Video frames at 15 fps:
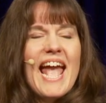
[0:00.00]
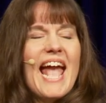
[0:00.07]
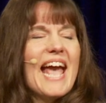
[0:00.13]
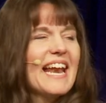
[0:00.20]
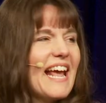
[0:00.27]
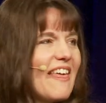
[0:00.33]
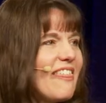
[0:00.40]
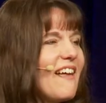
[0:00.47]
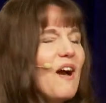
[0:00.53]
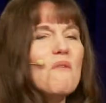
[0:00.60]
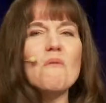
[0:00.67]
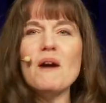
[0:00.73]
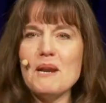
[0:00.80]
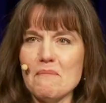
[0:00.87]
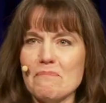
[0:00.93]
And I thought,
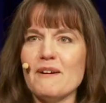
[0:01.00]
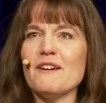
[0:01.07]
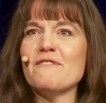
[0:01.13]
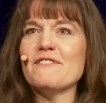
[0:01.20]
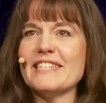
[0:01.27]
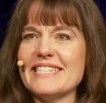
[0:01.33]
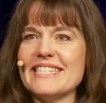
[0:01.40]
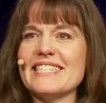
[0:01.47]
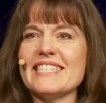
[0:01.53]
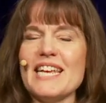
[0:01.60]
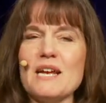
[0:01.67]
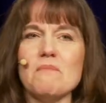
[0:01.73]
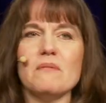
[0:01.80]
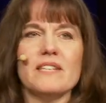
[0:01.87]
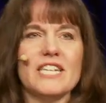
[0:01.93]
what a perfect
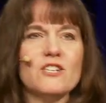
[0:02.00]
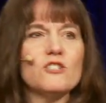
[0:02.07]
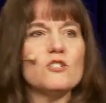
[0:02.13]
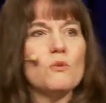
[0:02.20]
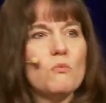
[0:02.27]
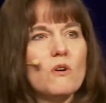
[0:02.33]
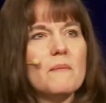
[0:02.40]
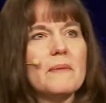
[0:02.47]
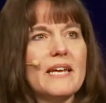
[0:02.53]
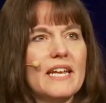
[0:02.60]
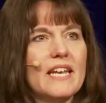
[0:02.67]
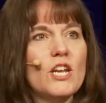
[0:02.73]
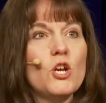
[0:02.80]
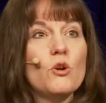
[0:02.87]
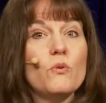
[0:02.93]
example. Here's a
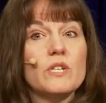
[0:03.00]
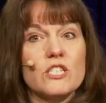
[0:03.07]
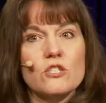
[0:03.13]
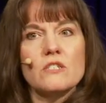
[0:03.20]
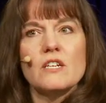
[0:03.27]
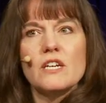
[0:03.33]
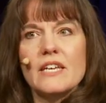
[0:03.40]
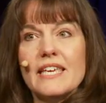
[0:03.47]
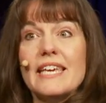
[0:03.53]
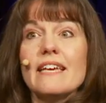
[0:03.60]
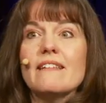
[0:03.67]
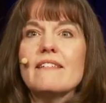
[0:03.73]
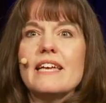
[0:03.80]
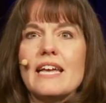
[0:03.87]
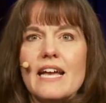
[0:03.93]
woman who is
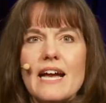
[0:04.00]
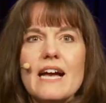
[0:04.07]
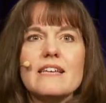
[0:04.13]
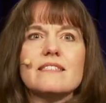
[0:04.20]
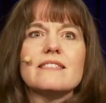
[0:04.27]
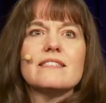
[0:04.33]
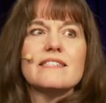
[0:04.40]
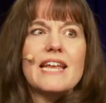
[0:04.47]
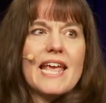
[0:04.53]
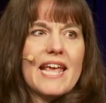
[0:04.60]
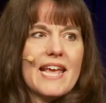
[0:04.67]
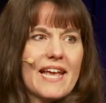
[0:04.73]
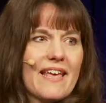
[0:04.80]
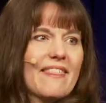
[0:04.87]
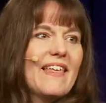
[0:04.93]
killing a
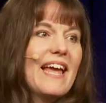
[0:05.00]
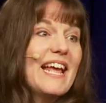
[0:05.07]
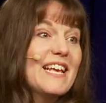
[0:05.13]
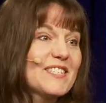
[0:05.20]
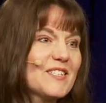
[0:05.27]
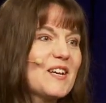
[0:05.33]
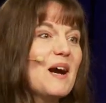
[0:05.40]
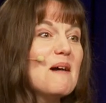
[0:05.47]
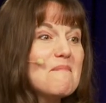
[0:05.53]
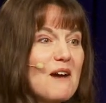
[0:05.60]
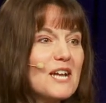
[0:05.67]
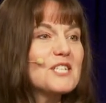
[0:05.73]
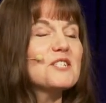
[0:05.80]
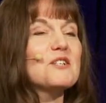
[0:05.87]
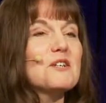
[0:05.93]
snake that has come
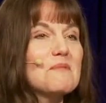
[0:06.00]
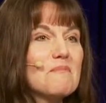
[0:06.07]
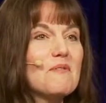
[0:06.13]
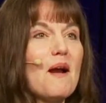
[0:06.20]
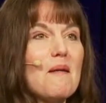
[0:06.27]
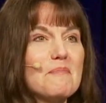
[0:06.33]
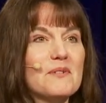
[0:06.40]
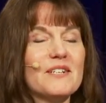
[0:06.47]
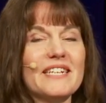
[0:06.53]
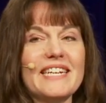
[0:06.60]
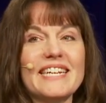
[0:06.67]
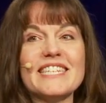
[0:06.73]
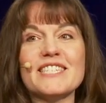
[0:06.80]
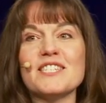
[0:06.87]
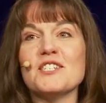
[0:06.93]
onto her property.
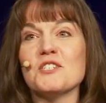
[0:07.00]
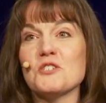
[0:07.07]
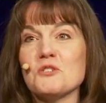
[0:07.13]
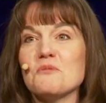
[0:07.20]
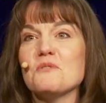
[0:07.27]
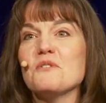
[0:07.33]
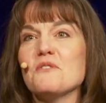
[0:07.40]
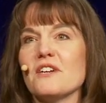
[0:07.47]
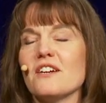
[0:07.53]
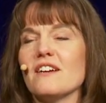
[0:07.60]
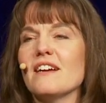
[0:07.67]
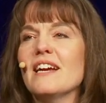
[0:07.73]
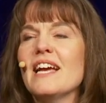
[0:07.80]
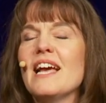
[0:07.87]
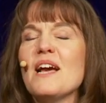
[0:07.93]
It's an
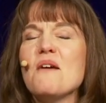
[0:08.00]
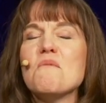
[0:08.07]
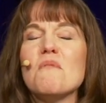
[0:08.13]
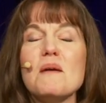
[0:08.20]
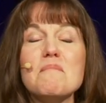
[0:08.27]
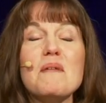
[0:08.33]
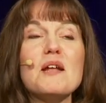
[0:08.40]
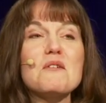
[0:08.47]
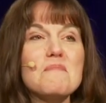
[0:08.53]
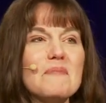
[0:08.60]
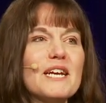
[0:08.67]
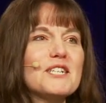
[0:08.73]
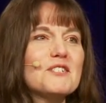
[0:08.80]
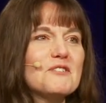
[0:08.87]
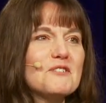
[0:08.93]
intruder. What better
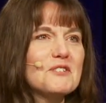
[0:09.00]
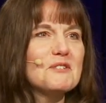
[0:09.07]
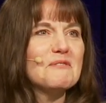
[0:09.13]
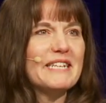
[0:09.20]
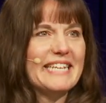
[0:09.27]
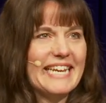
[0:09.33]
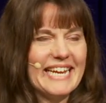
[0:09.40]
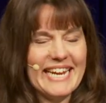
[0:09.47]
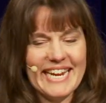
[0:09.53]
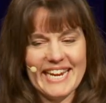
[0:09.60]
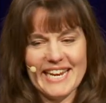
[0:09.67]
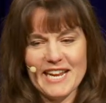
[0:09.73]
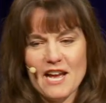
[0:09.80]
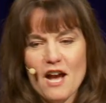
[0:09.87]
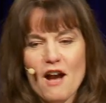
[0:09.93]
picture do we
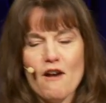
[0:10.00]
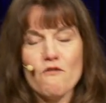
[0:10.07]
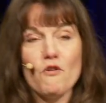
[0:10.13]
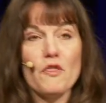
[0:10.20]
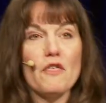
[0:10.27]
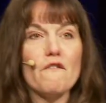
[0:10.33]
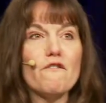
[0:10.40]
need of what the